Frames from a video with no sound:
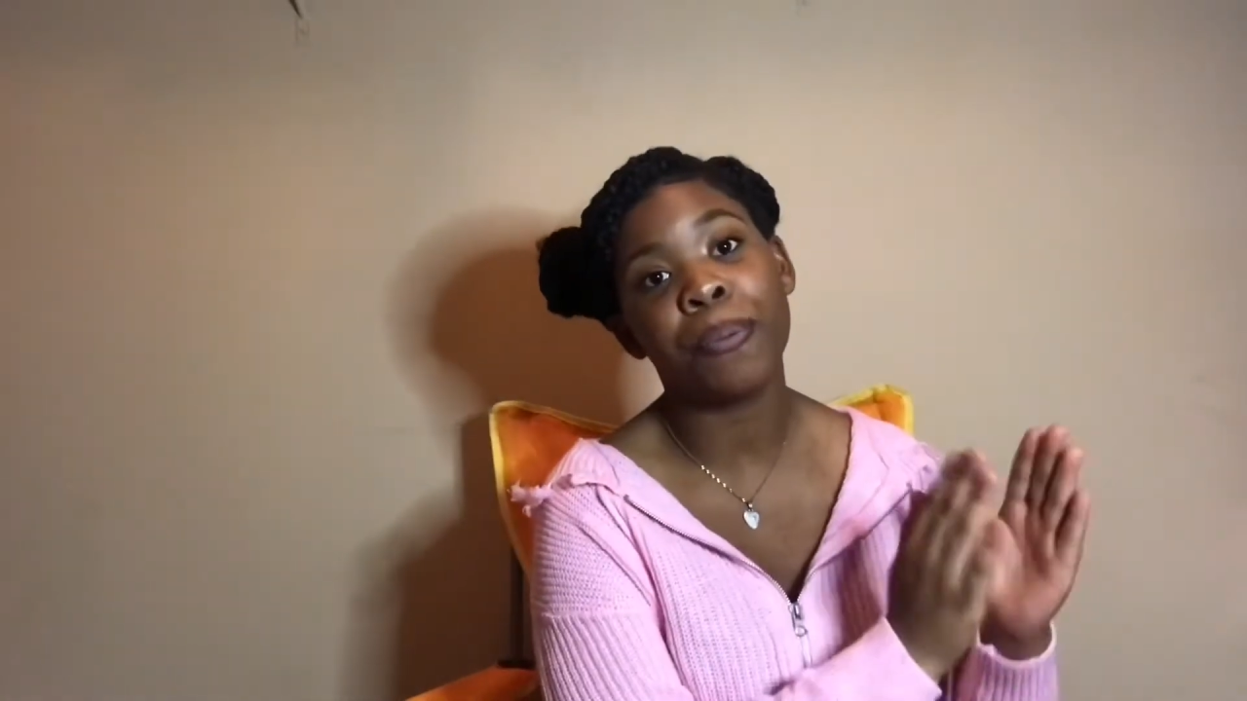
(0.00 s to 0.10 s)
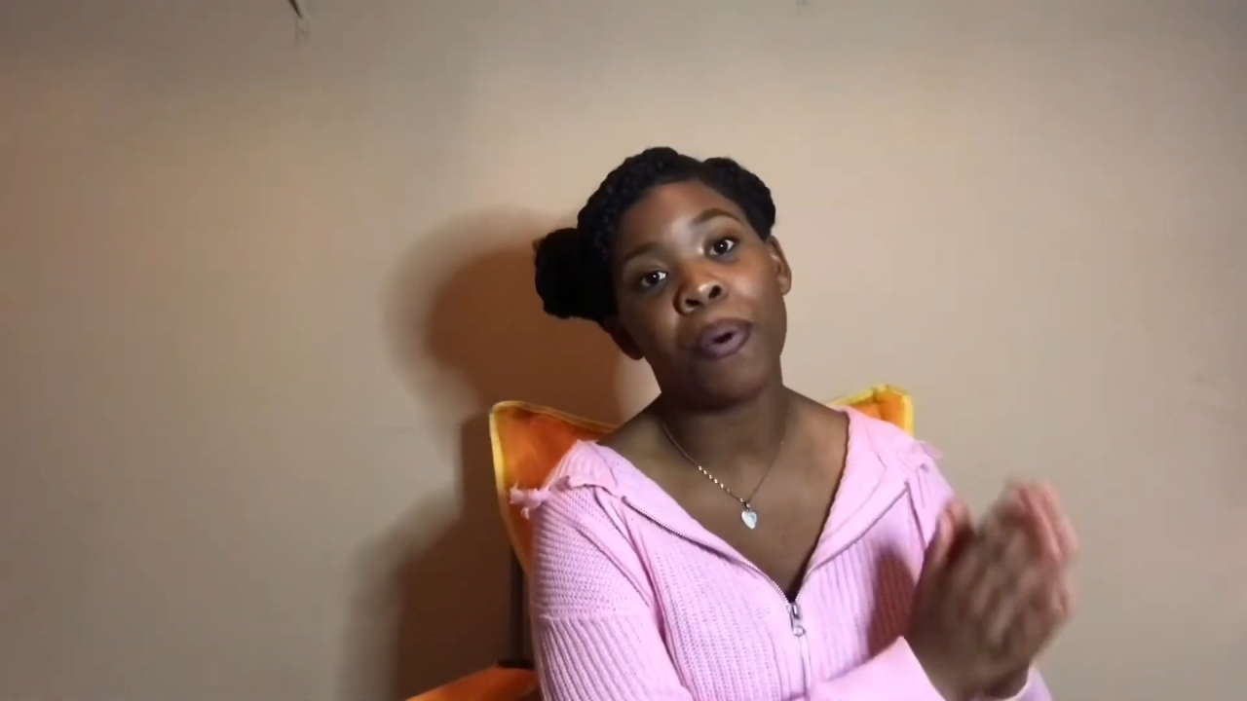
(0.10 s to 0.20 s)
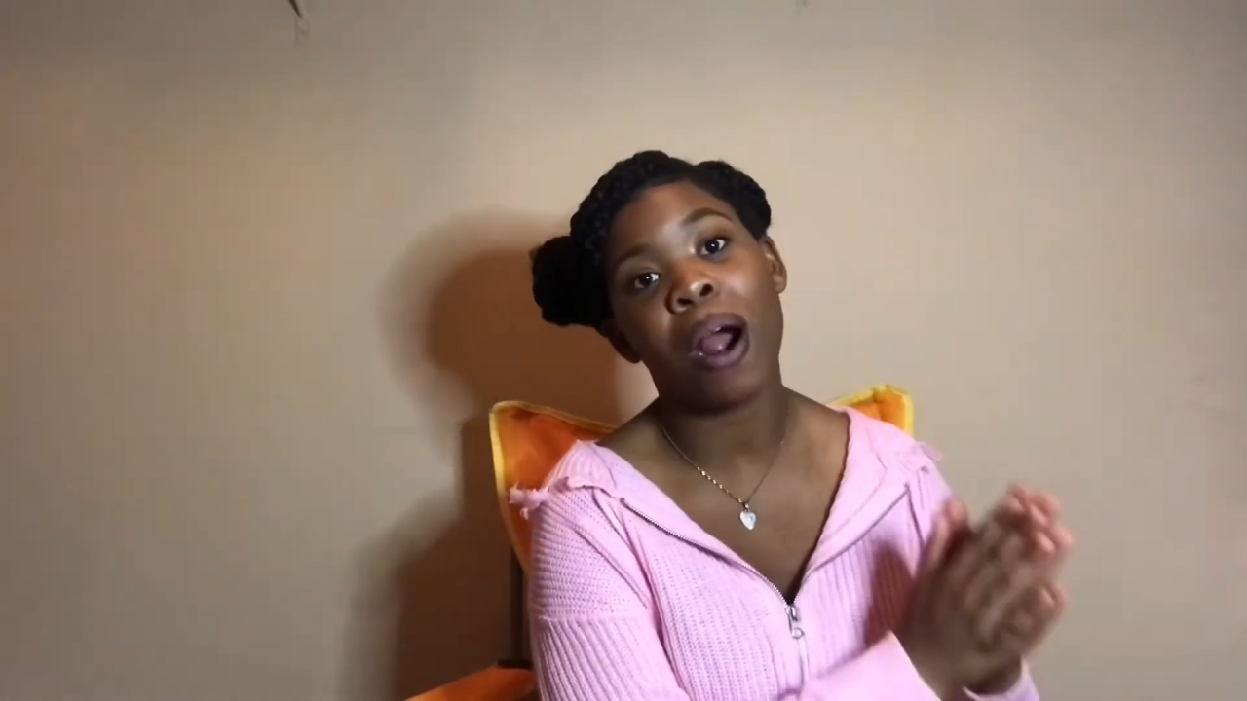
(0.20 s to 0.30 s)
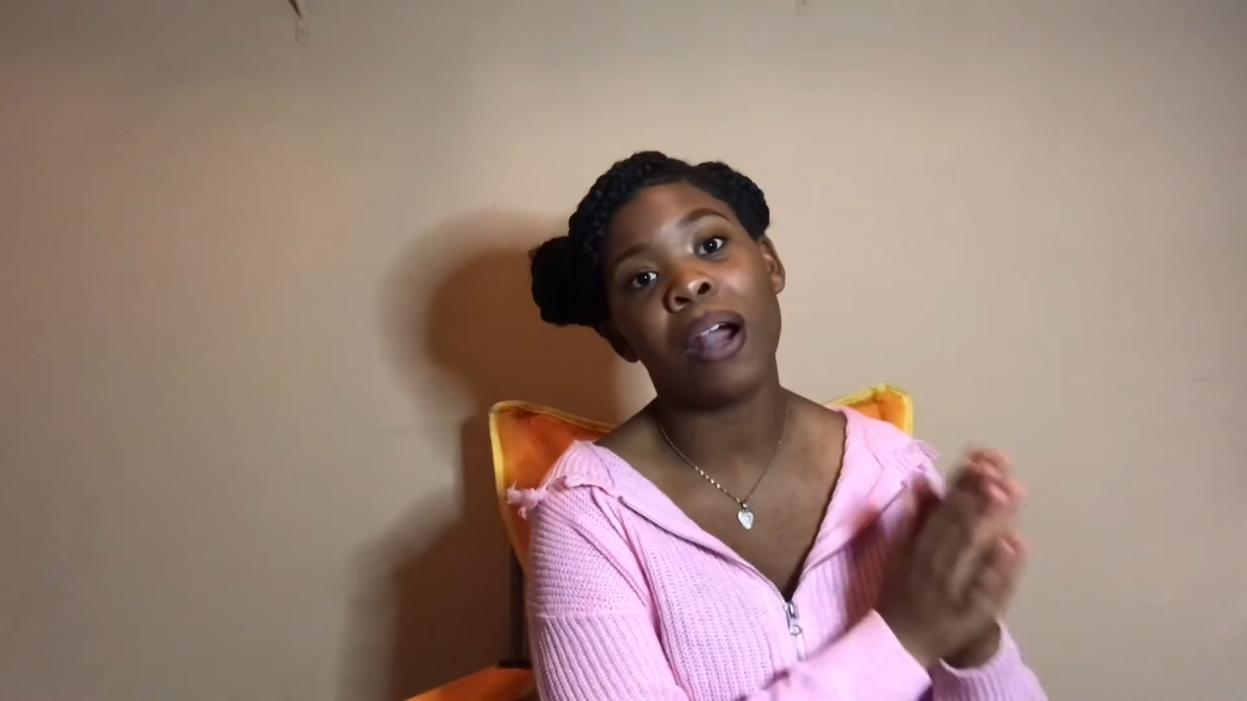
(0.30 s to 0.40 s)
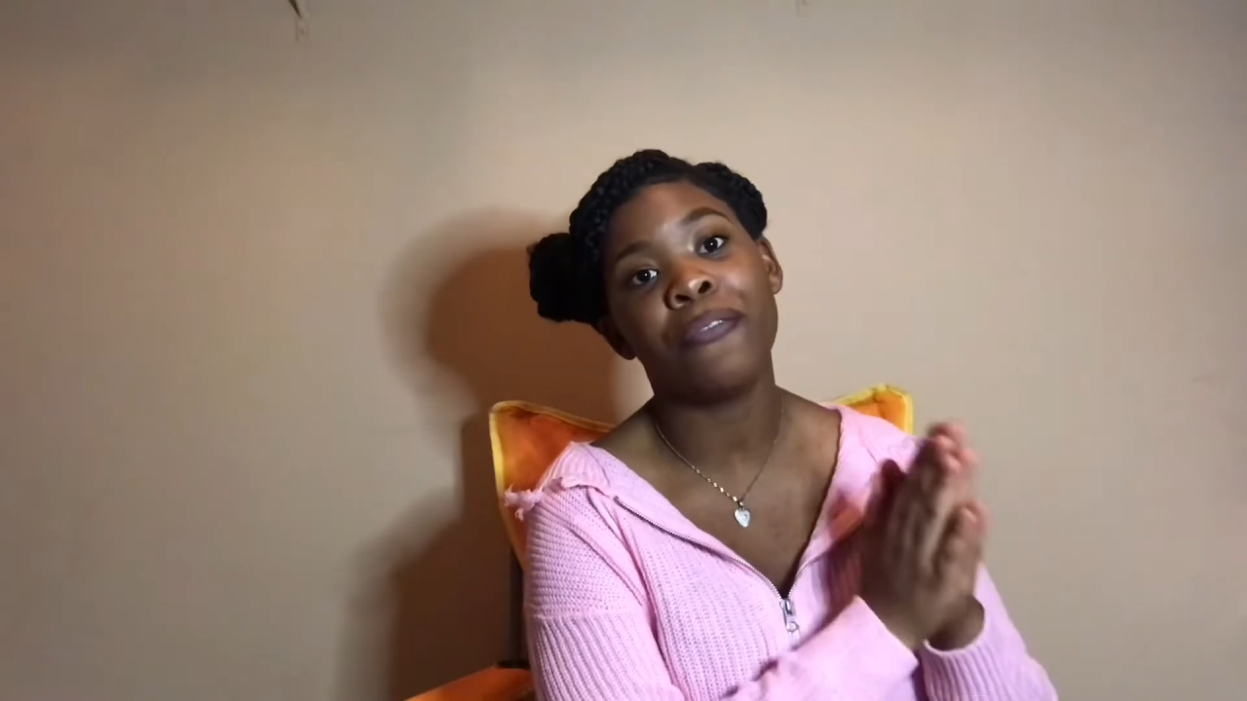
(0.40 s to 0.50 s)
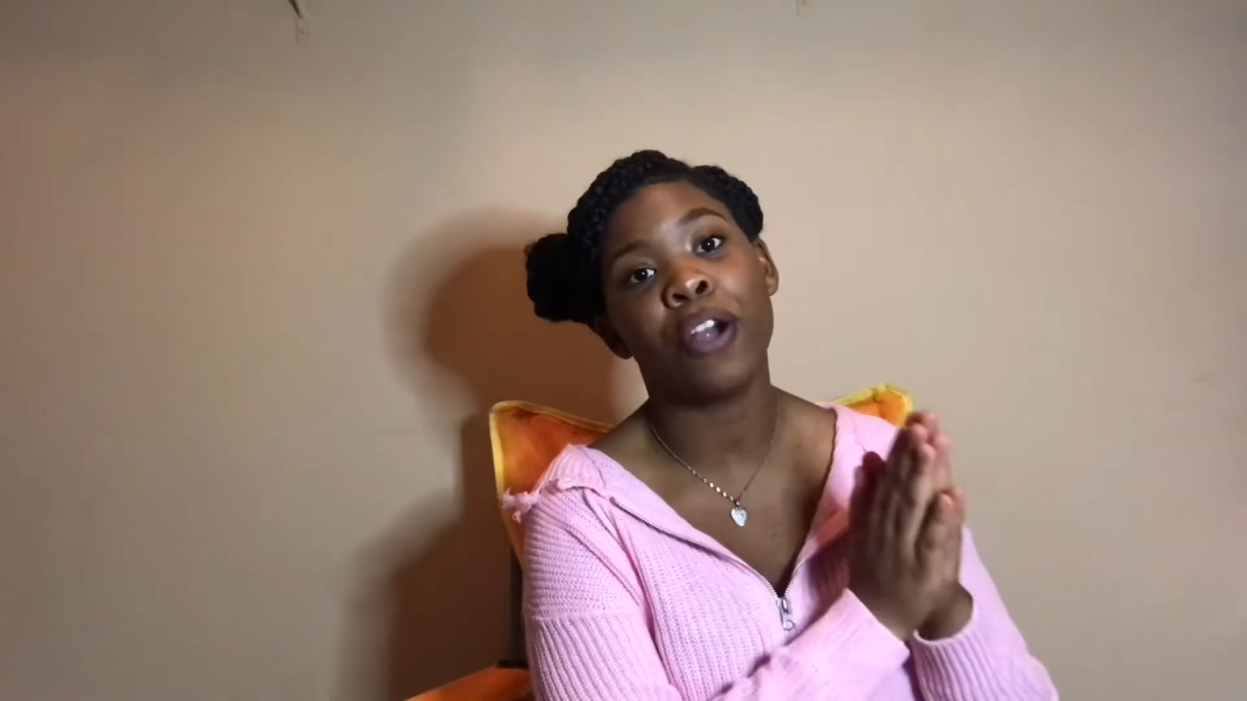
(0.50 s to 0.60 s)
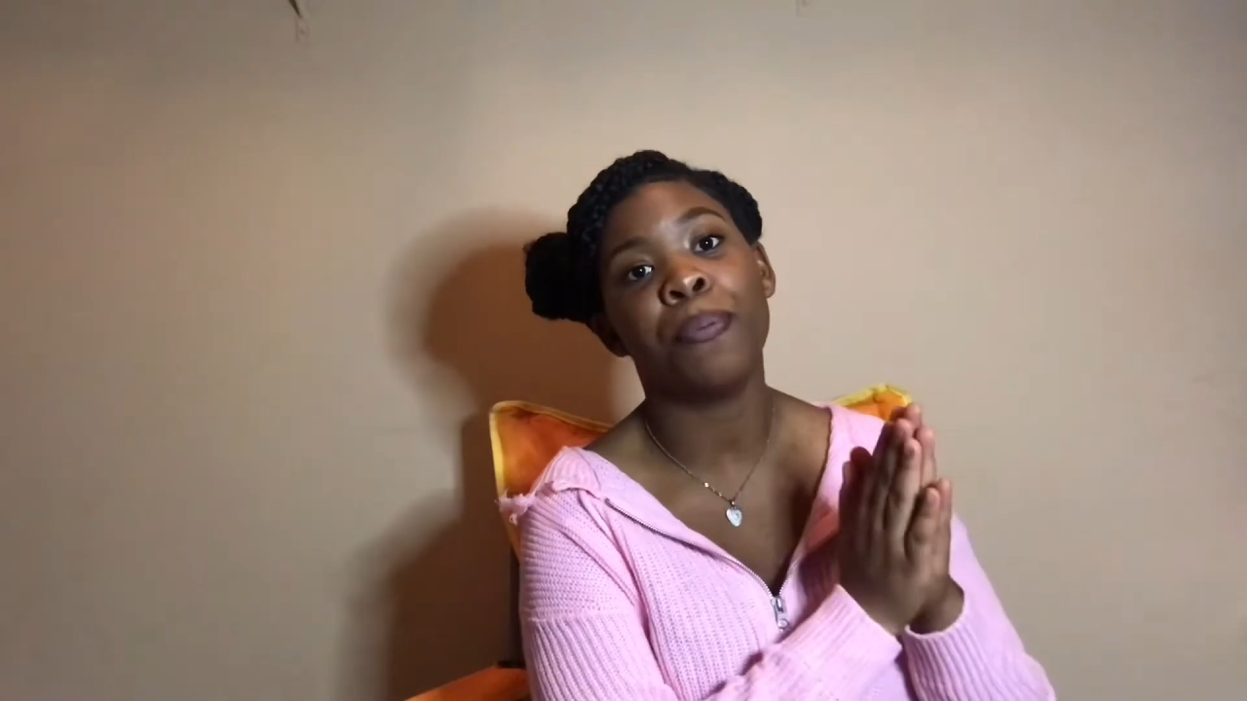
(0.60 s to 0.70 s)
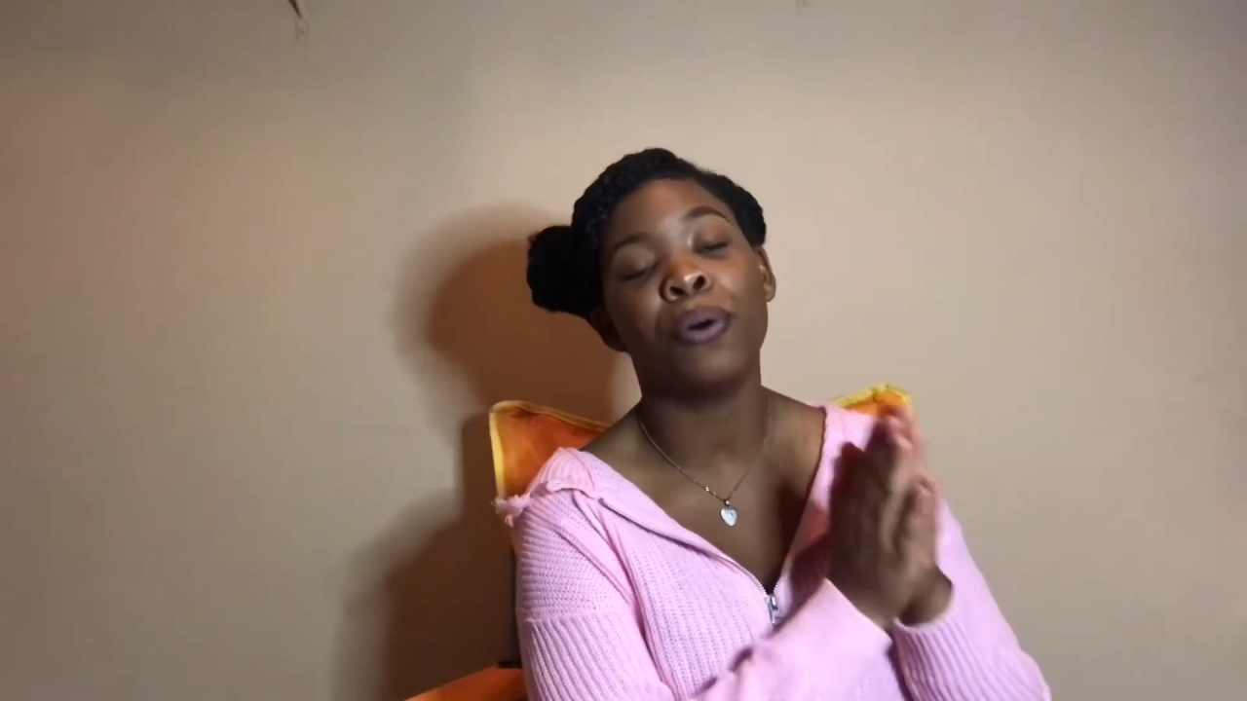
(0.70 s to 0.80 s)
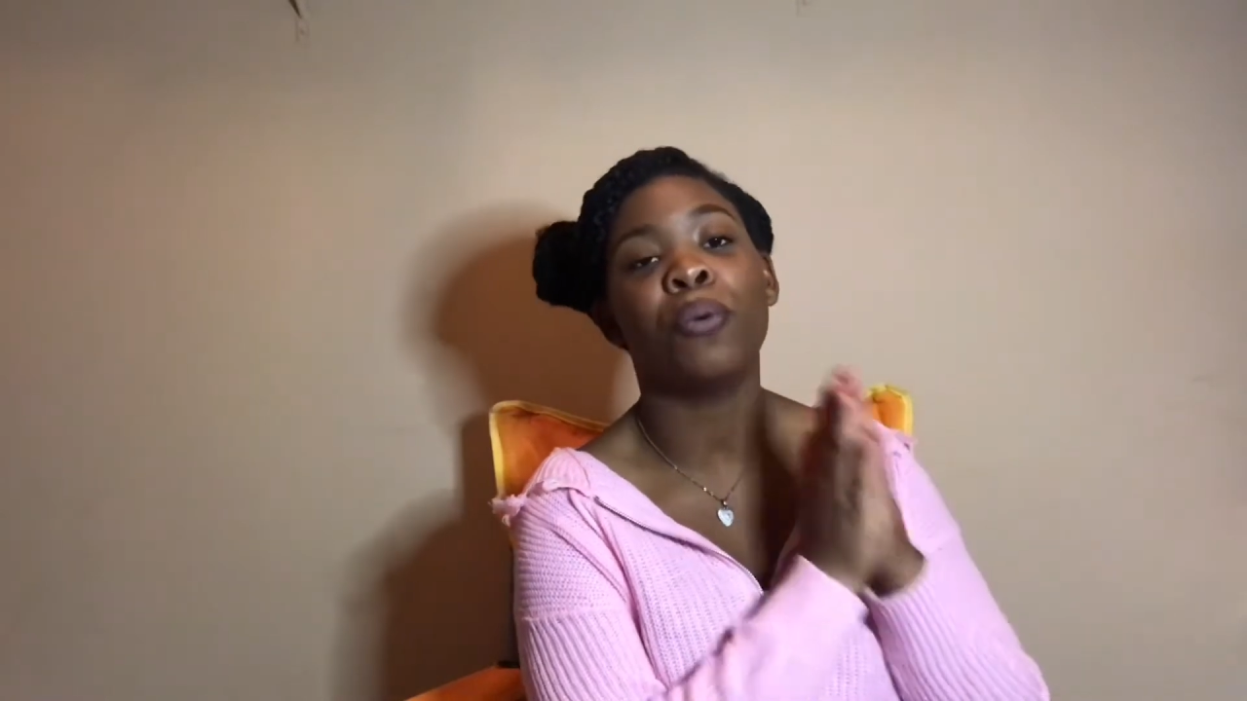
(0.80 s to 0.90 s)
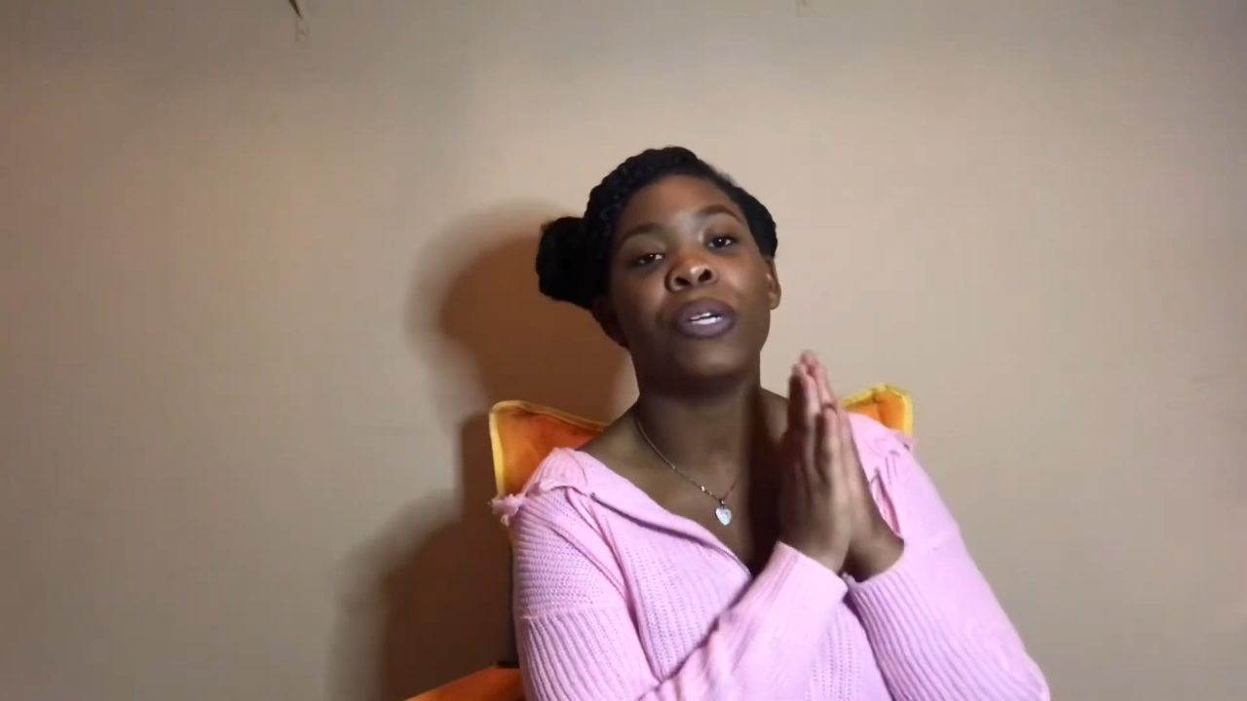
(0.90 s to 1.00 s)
part of your book,